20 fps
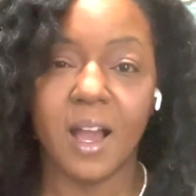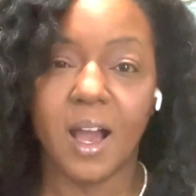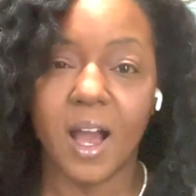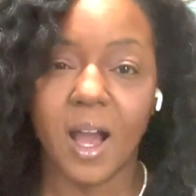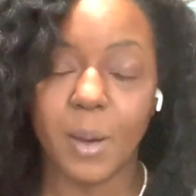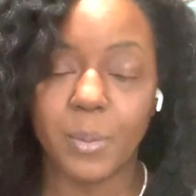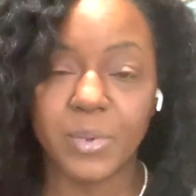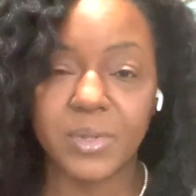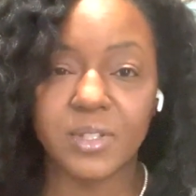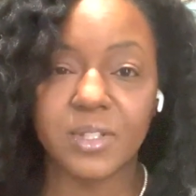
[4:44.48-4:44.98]

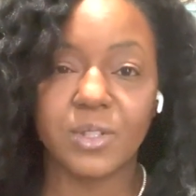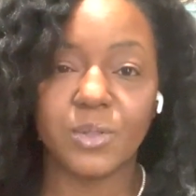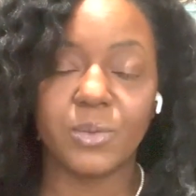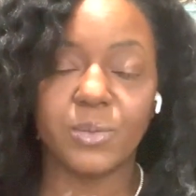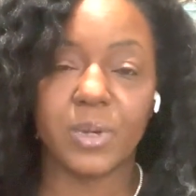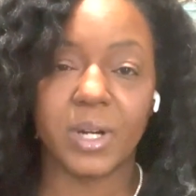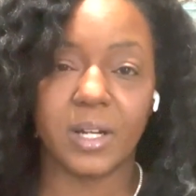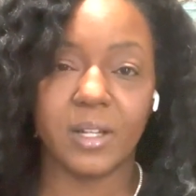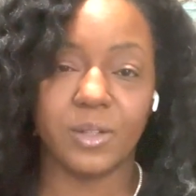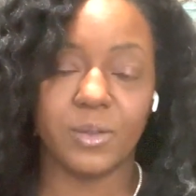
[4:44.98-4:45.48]
up into
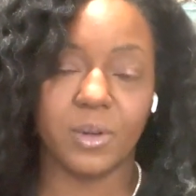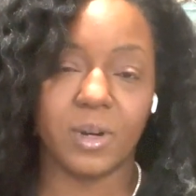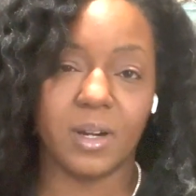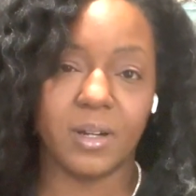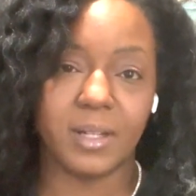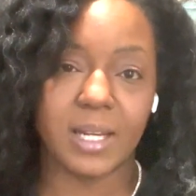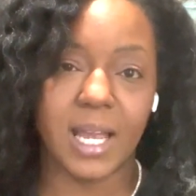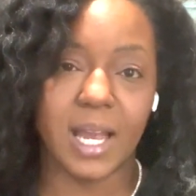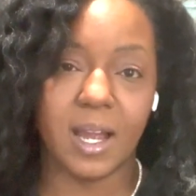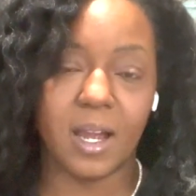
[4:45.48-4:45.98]
where you are
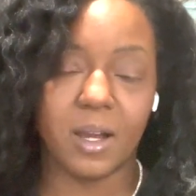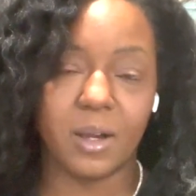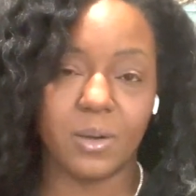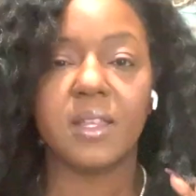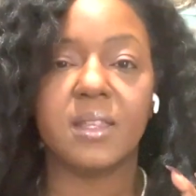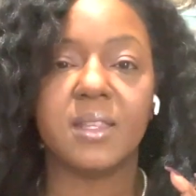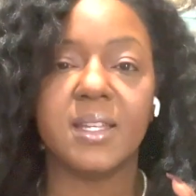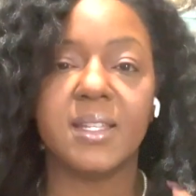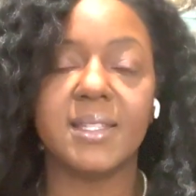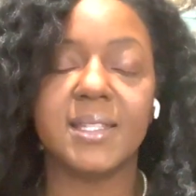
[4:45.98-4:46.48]
now.
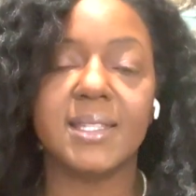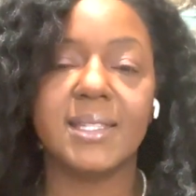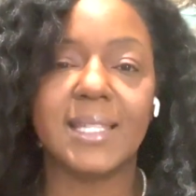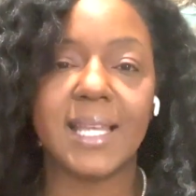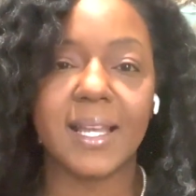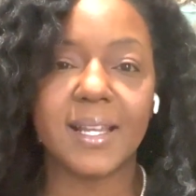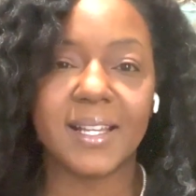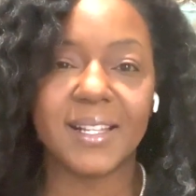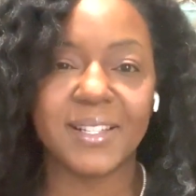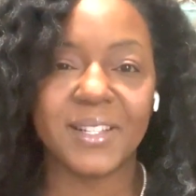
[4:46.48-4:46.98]
This
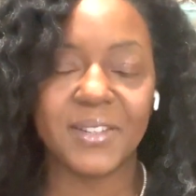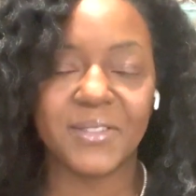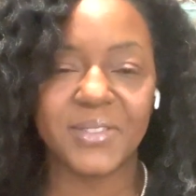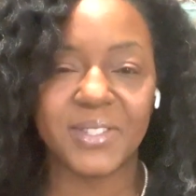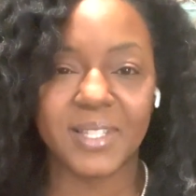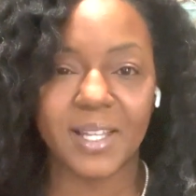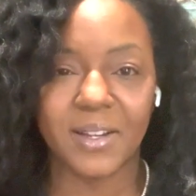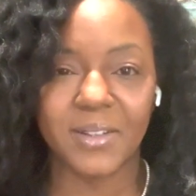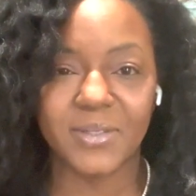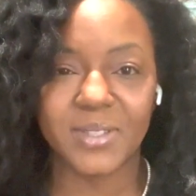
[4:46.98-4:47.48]
negative
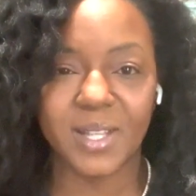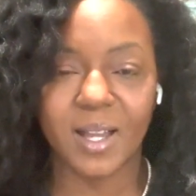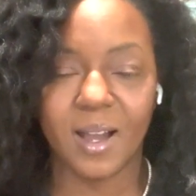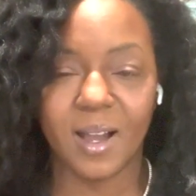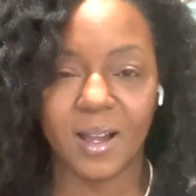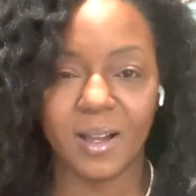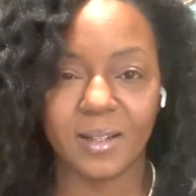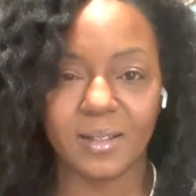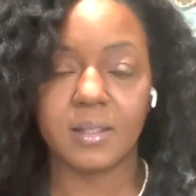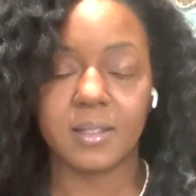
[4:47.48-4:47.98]

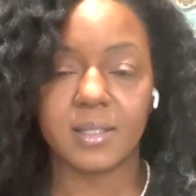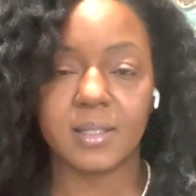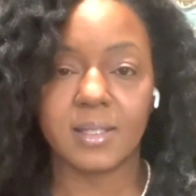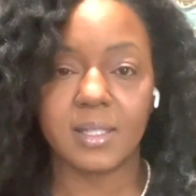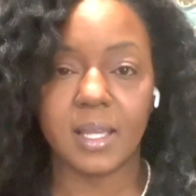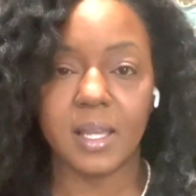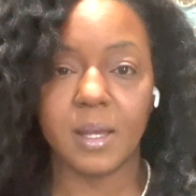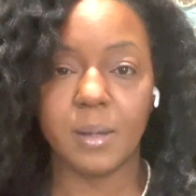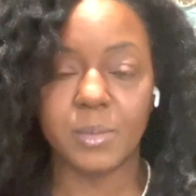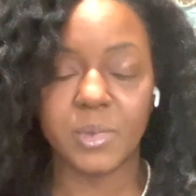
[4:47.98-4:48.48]
self-talk
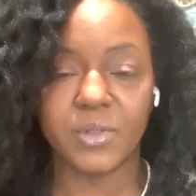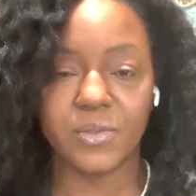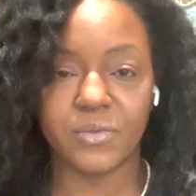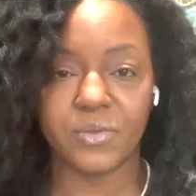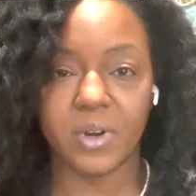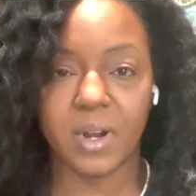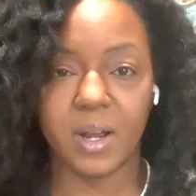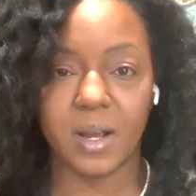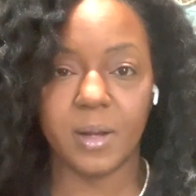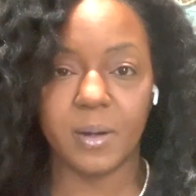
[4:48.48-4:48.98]
stems
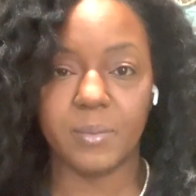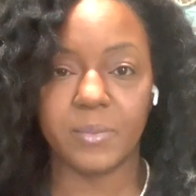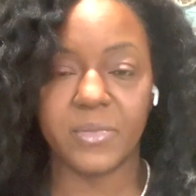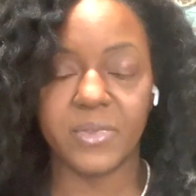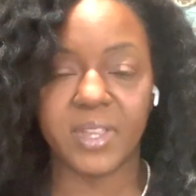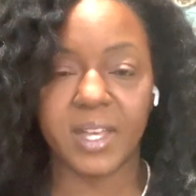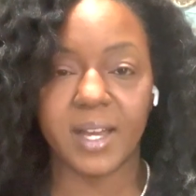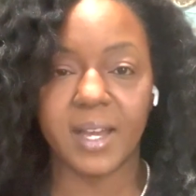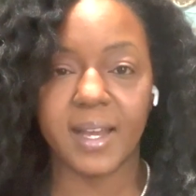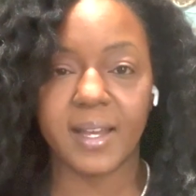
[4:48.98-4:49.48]
from
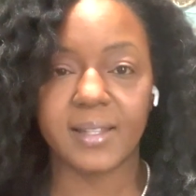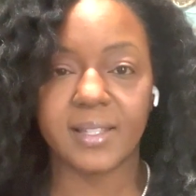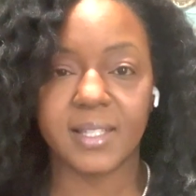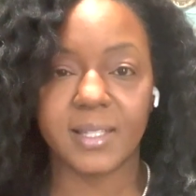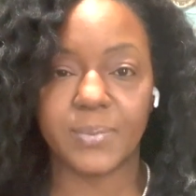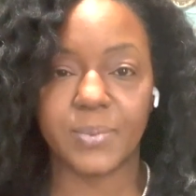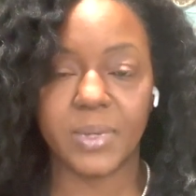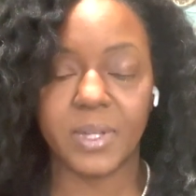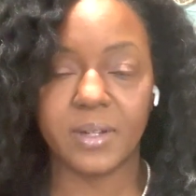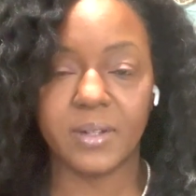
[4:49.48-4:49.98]
the
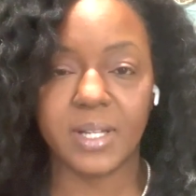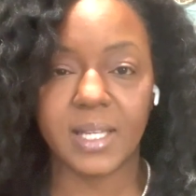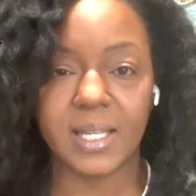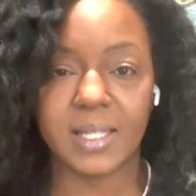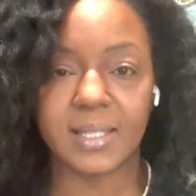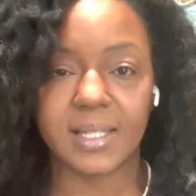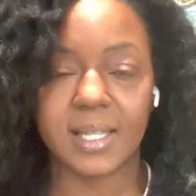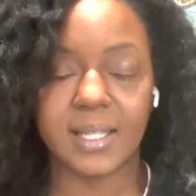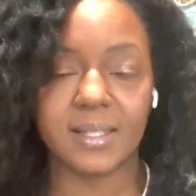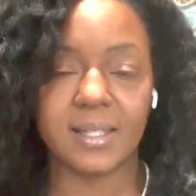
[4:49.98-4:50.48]

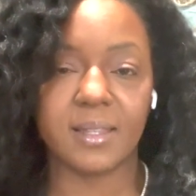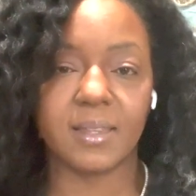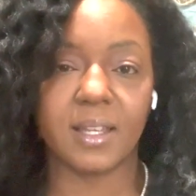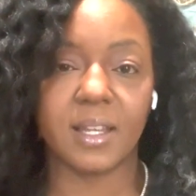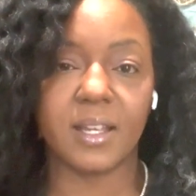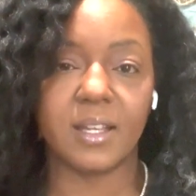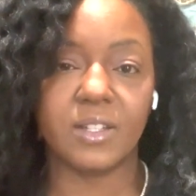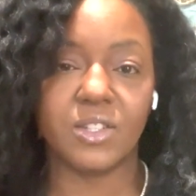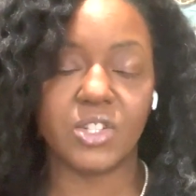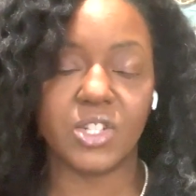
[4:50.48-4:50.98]
experiences and the
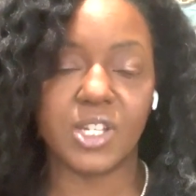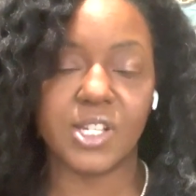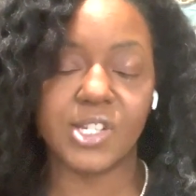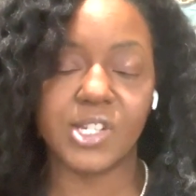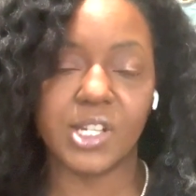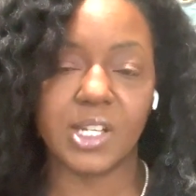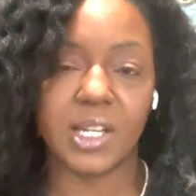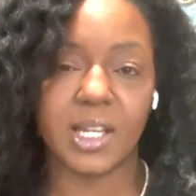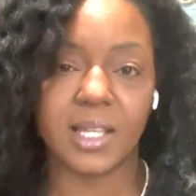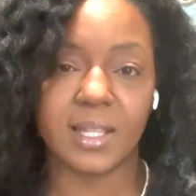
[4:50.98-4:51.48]

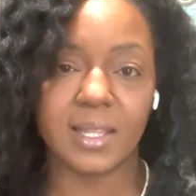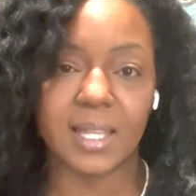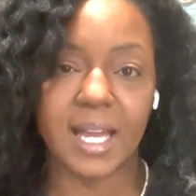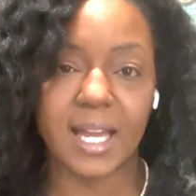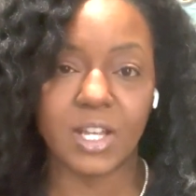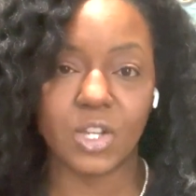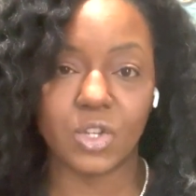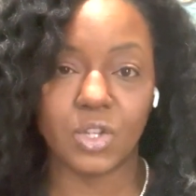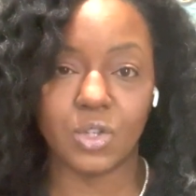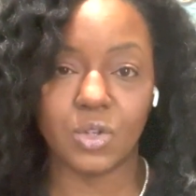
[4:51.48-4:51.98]
conditioning
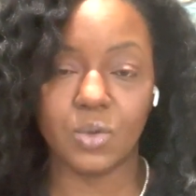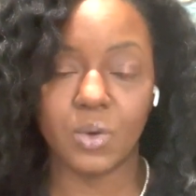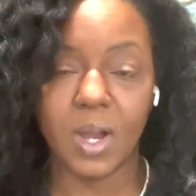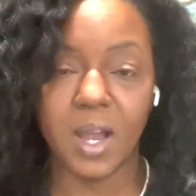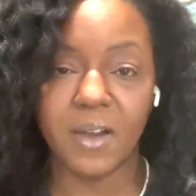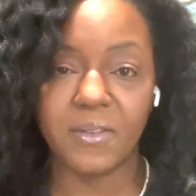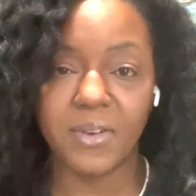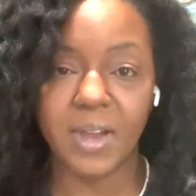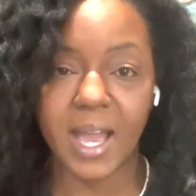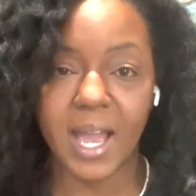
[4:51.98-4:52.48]
that you
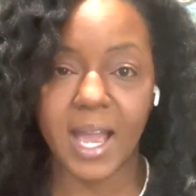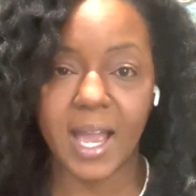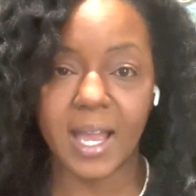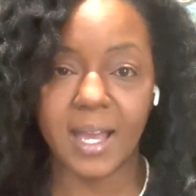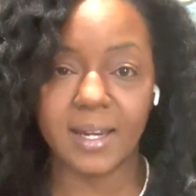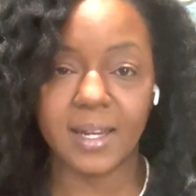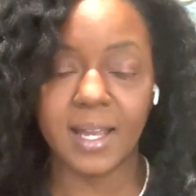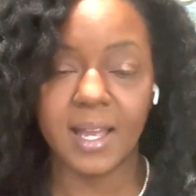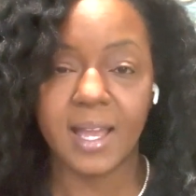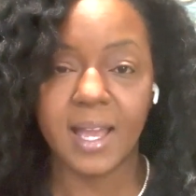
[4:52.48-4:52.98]
have
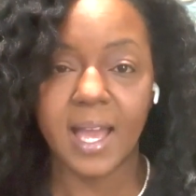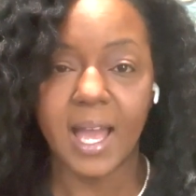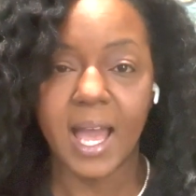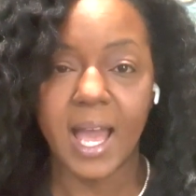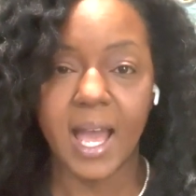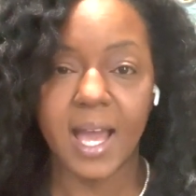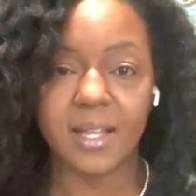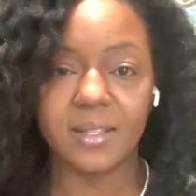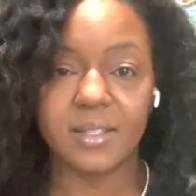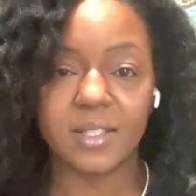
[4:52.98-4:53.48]
had
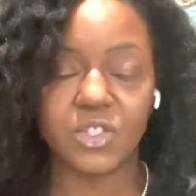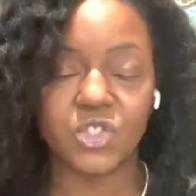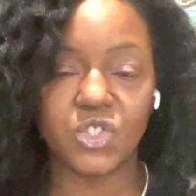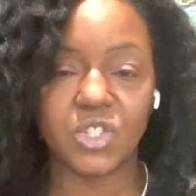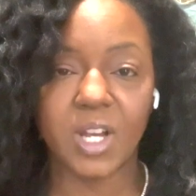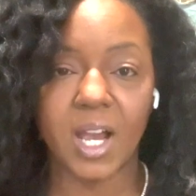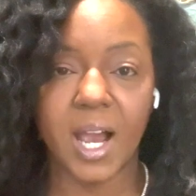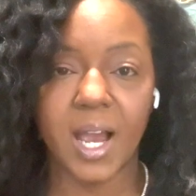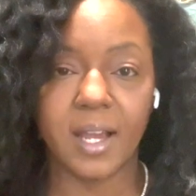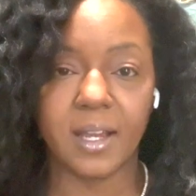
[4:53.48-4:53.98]
as a
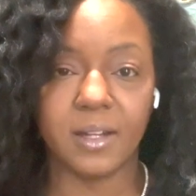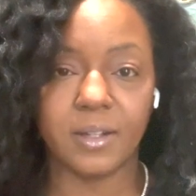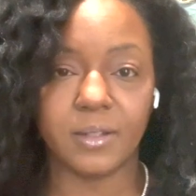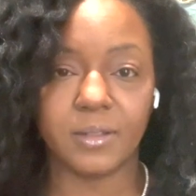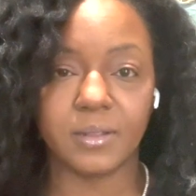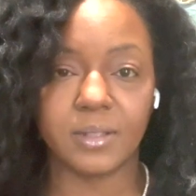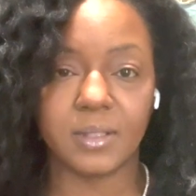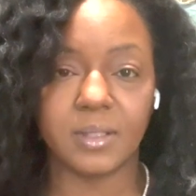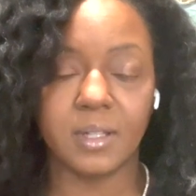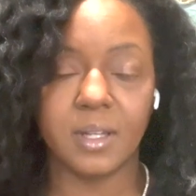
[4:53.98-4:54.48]

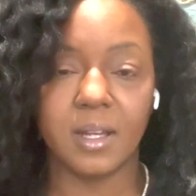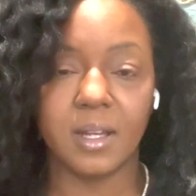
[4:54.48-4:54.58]
child